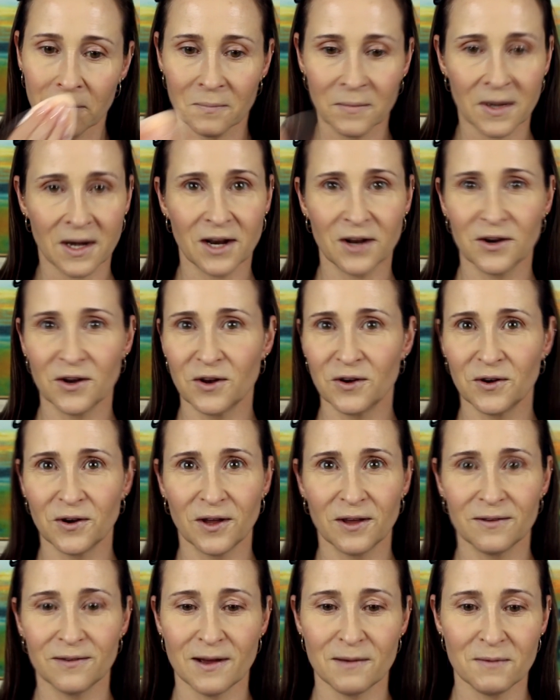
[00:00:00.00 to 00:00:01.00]
But I don't
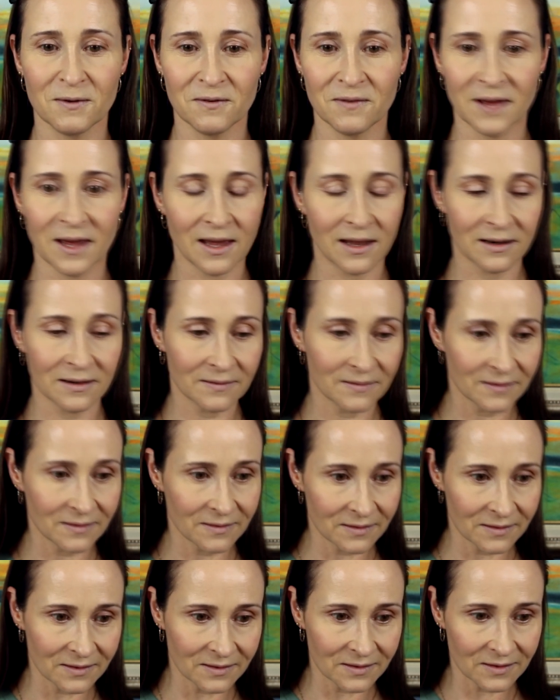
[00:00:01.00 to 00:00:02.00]
know if I'm a fan,
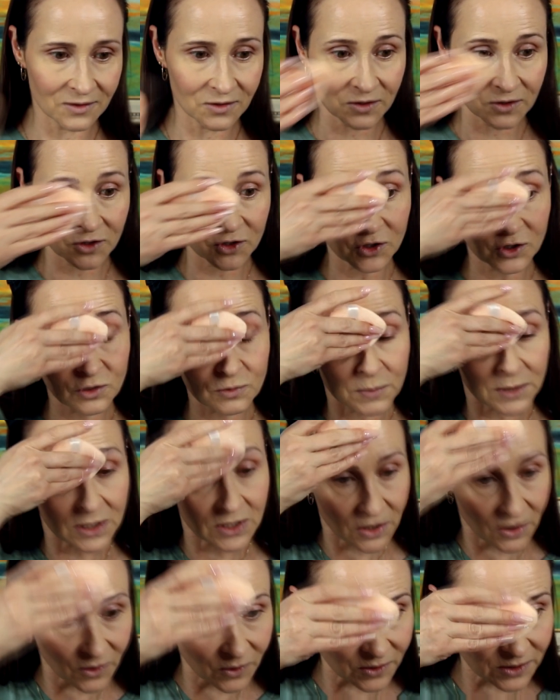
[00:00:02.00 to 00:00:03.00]
truth be
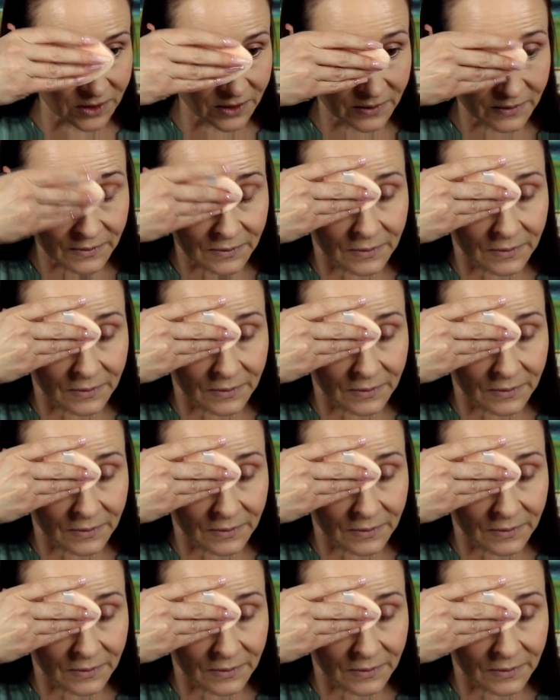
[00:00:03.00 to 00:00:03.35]
told.